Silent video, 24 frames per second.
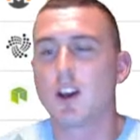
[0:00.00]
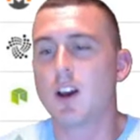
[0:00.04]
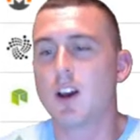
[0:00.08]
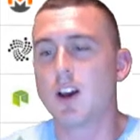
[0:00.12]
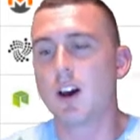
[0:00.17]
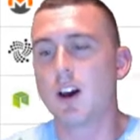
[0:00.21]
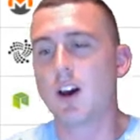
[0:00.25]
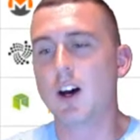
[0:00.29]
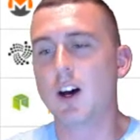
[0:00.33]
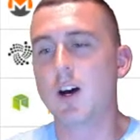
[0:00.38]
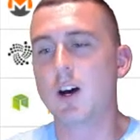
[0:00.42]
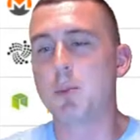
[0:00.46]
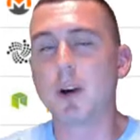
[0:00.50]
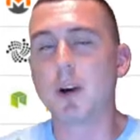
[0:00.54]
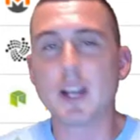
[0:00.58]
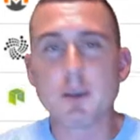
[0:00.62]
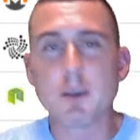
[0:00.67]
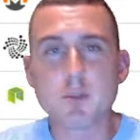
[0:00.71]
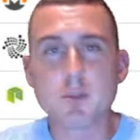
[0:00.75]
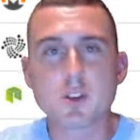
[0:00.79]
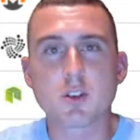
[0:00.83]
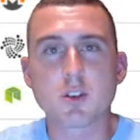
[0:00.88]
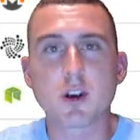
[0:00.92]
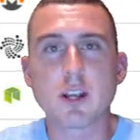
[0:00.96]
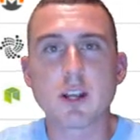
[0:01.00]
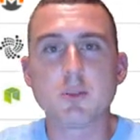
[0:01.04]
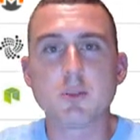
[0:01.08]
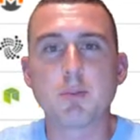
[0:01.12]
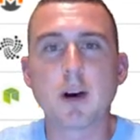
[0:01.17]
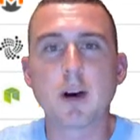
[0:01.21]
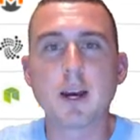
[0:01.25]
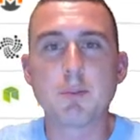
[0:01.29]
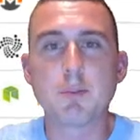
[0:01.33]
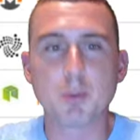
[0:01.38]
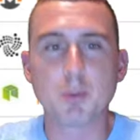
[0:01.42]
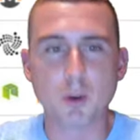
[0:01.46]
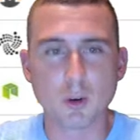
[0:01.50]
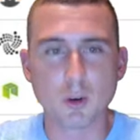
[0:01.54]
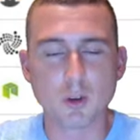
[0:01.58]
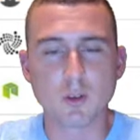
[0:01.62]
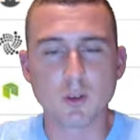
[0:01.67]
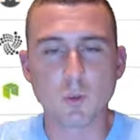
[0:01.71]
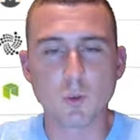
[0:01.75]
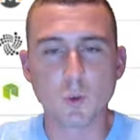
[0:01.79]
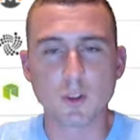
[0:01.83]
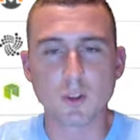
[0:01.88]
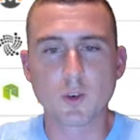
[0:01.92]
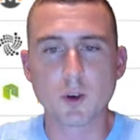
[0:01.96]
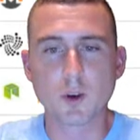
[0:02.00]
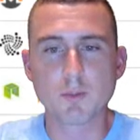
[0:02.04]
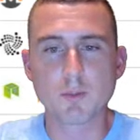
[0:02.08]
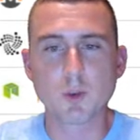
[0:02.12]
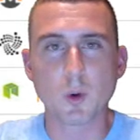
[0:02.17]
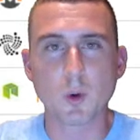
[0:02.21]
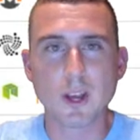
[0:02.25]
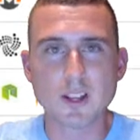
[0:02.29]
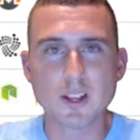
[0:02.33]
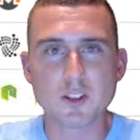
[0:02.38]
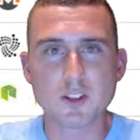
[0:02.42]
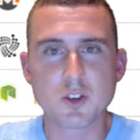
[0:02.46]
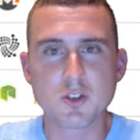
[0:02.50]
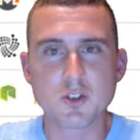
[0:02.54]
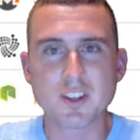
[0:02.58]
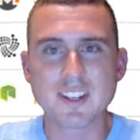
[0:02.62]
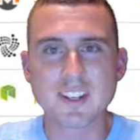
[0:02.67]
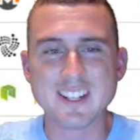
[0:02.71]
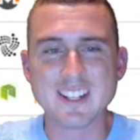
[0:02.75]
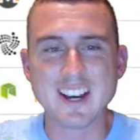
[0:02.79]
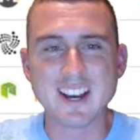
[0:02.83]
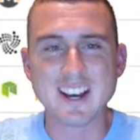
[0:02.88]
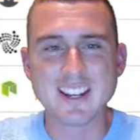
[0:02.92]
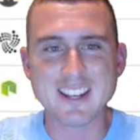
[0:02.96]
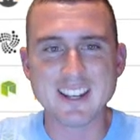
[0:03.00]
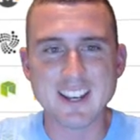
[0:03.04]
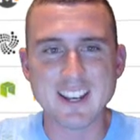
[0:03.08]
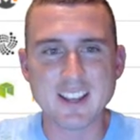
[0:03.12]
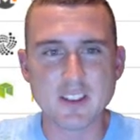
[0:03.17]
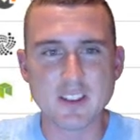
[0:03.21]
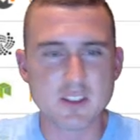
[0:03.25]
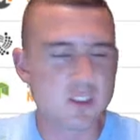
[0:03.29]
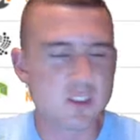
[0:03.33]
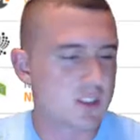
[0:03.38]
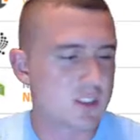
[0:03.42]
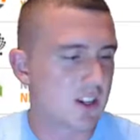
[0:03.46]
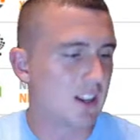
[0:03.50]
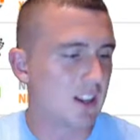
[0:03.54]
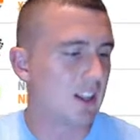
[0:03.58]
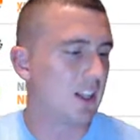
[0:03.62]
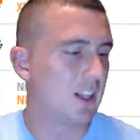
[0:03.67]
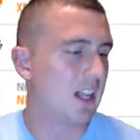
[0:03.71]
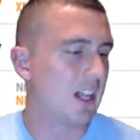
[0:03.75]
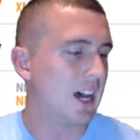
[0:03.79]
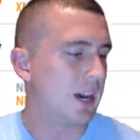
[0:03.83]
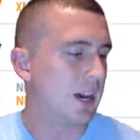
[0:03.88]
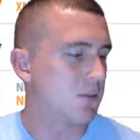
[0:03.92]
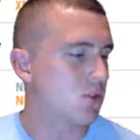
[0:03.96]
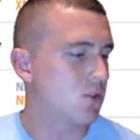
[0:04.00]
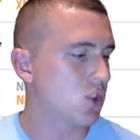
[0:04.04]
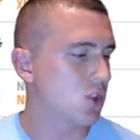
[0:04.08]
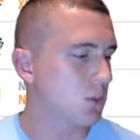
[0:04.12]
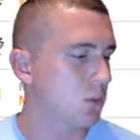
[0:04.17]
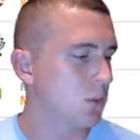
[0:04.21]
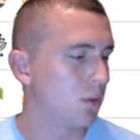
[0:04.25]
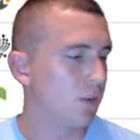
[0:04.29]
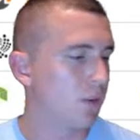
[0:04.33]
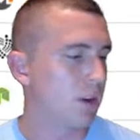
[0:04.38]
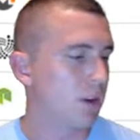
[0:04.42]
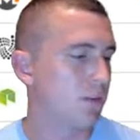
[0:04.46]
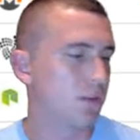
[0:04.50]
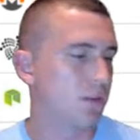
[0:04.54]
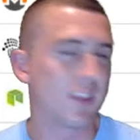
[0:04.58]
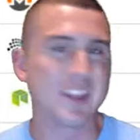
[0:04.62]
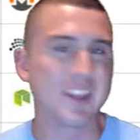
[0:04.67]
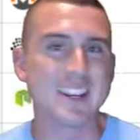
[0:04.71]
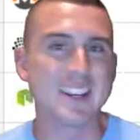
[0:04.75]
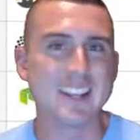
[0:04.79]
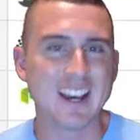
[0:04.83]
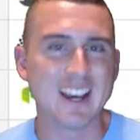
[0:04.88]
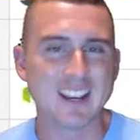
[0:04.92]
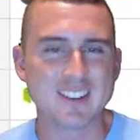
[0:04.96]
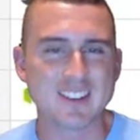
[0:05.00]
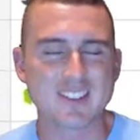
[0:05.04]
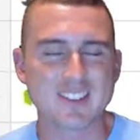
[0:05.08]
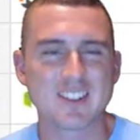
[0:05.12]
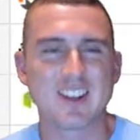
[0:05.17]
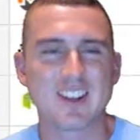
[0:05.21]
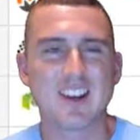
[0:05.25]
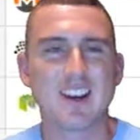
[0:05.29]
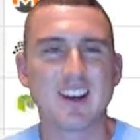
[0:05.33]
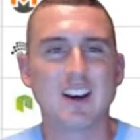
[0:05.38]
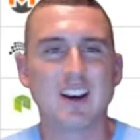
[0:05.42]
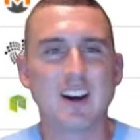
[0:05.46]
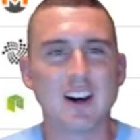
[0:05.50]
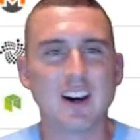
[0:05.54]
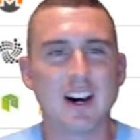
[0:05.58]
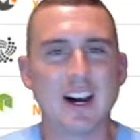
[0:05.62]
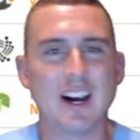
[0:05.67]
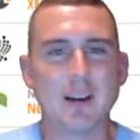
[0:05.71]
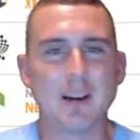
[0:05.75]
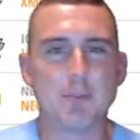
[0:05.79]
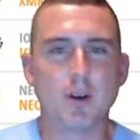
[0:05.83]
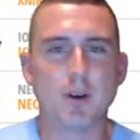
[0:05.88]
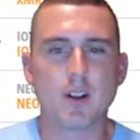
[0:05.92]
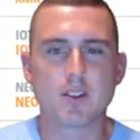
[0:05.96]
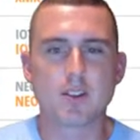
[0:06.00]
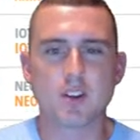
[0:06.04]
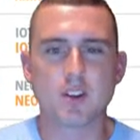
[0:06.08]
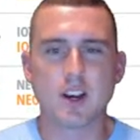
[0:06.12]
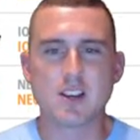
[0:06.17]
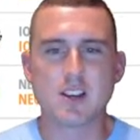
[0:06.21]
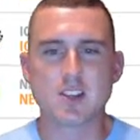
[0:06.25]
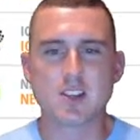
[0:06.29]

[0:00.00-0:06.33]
my name is Creighton Piper with CryptoAnswers.net. This is our live stream event for the night. I apologize.